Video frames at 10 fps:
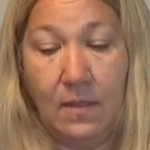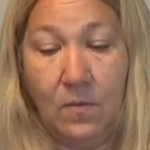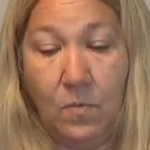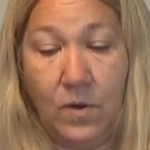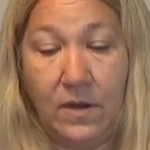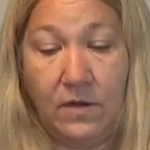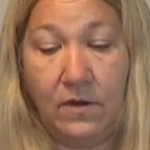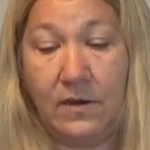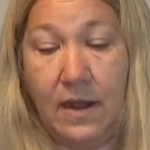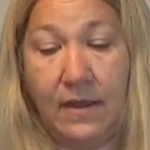When
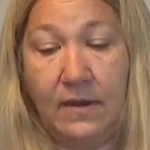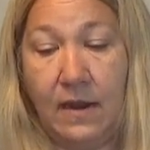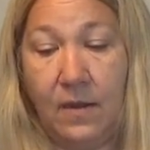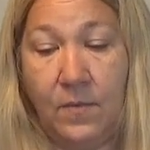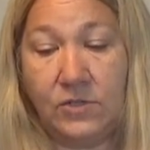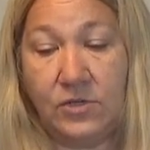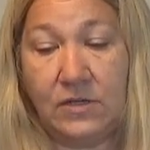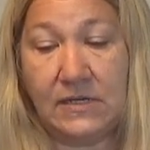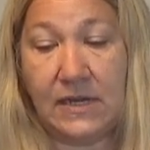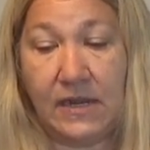you're done, I want you
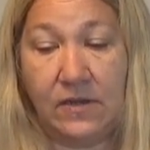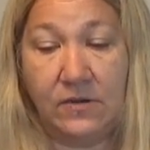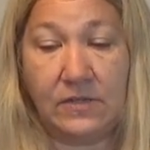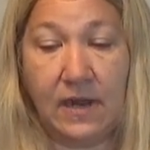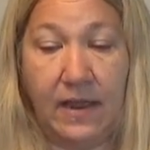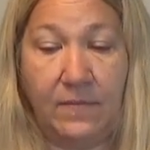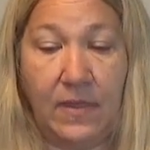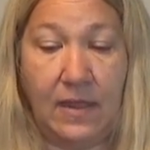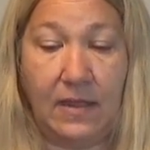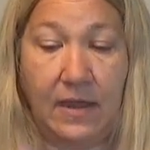to take your time
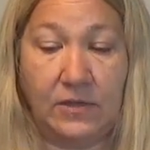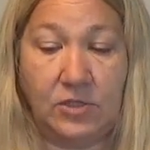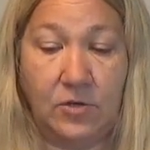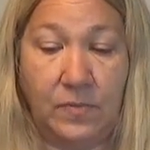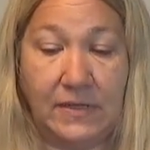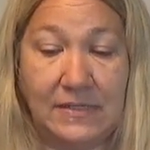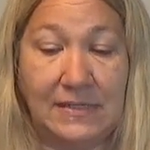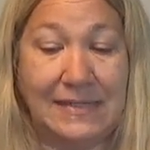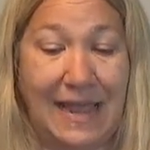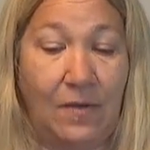and cut your
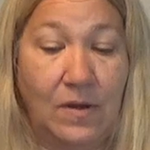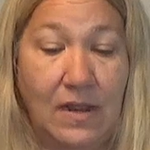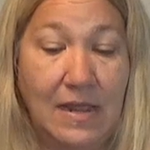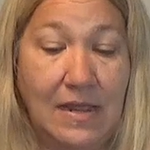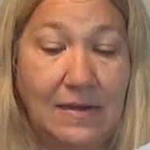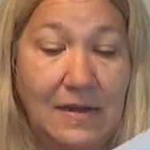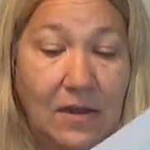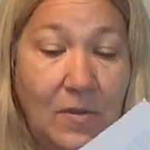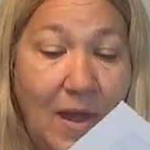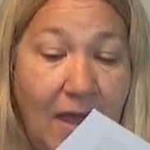pieces out. Now
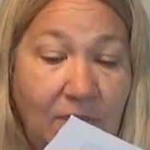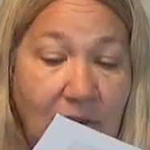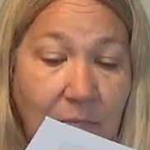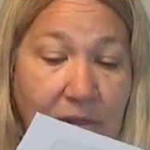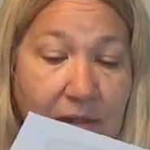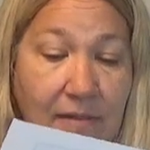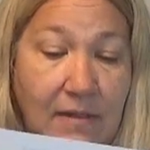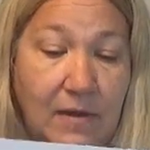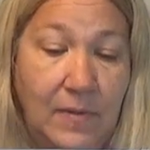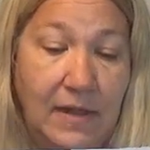you have to be a
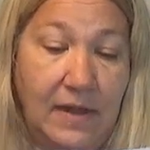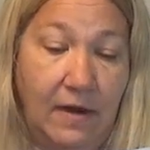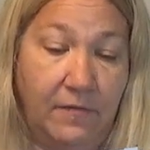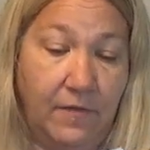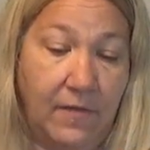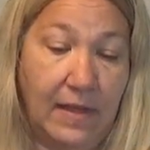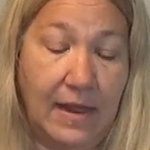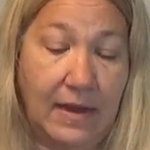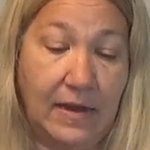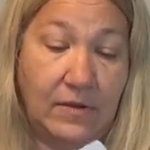little bit careful,
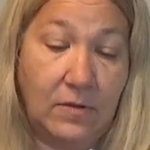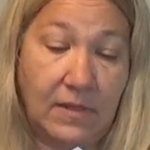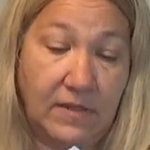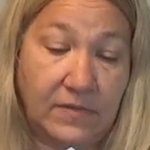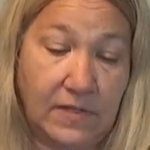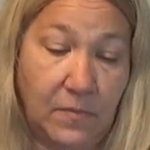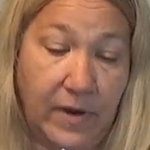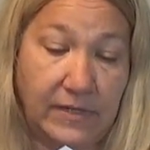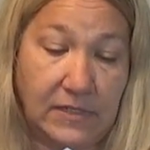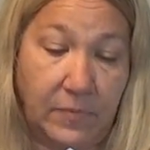and I do leave some
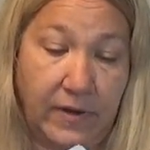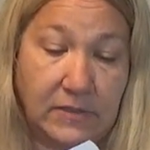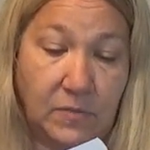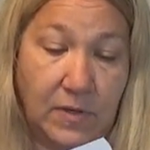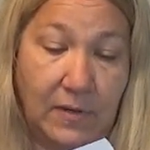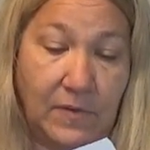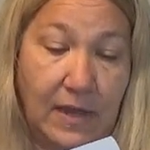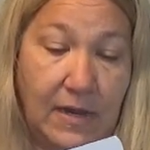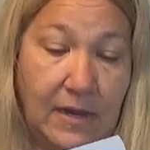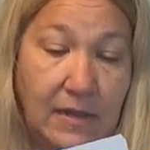white spots when I'm
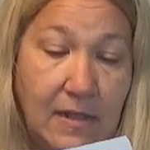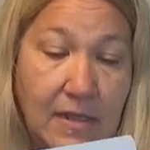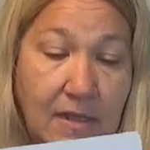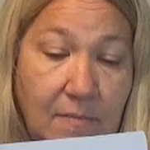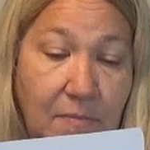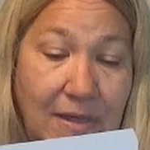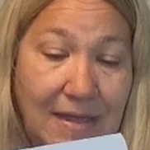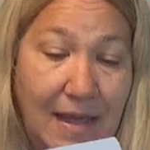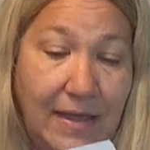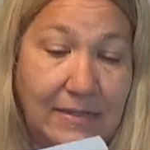cutting,
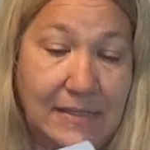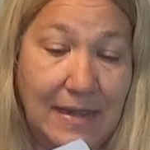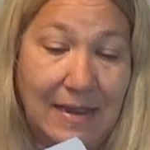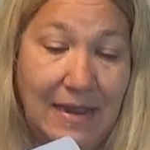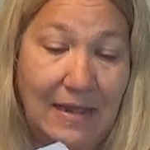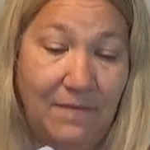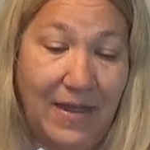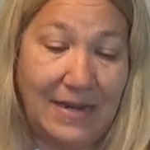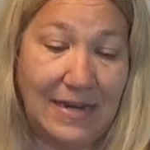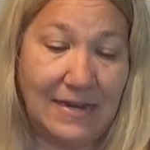because if
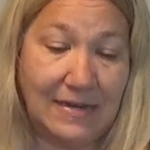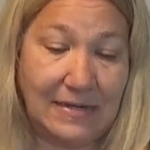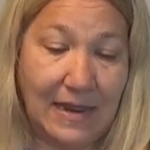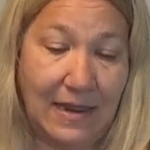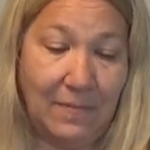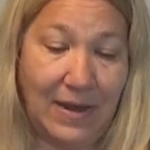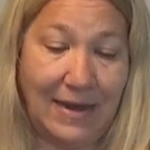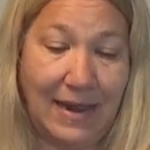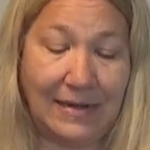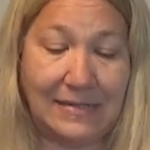I didn't, I might
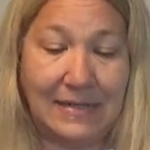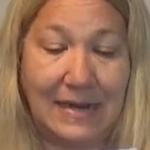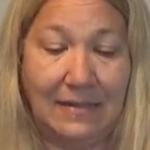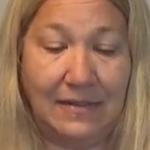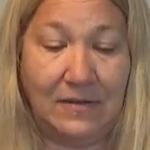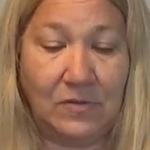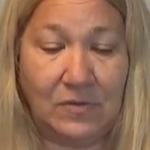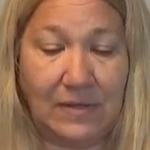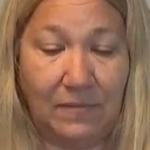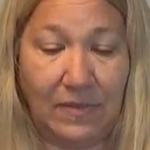accidentally do
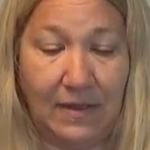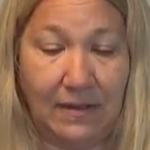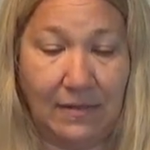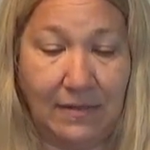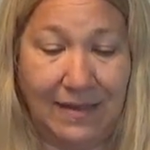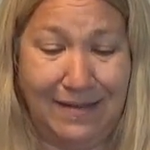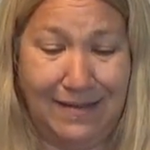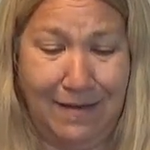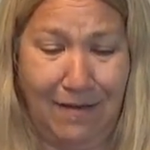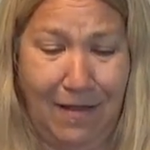something like
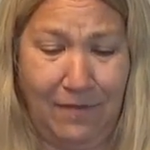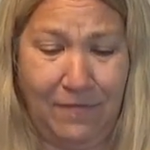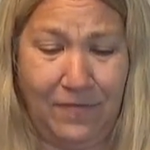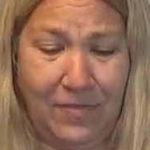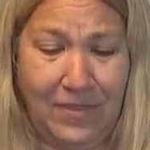cut off